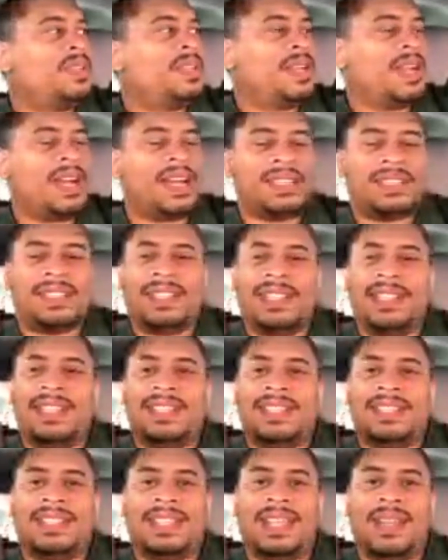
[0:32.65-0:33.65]
did I see
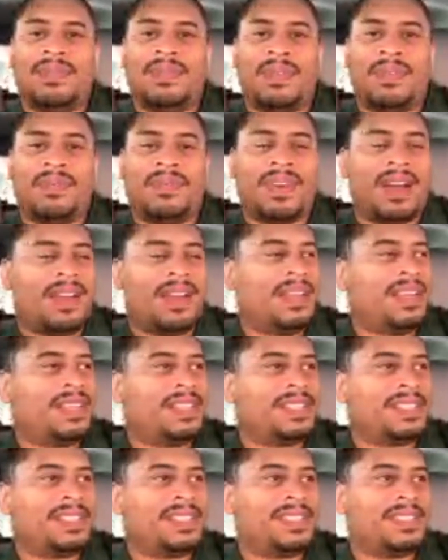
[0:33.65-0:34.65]
this thing from
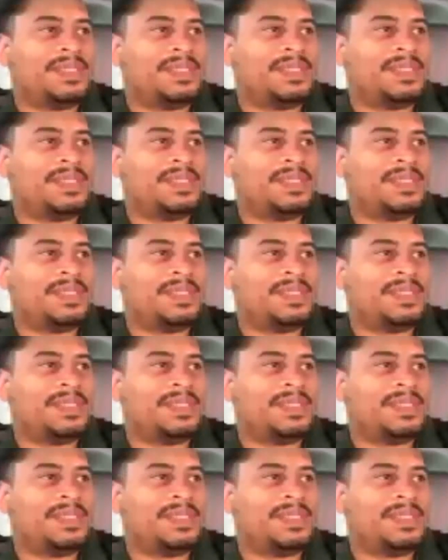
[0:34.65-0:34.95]
Vanes.